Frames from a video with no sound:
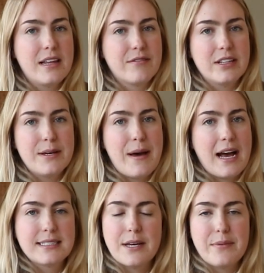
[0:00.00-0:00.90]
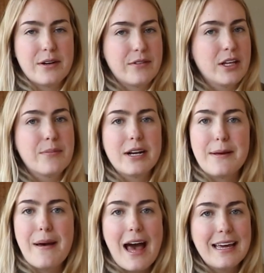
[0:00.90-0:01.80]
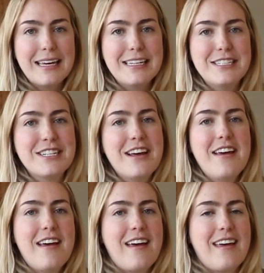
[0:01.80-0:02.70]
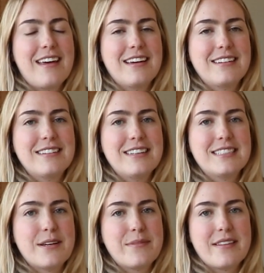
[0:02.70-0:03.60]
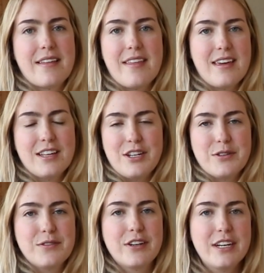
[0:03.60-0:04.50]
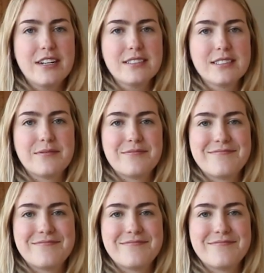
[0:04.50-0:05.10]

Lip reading: it really packs up in a really pretty package, and it's something that they can use for years.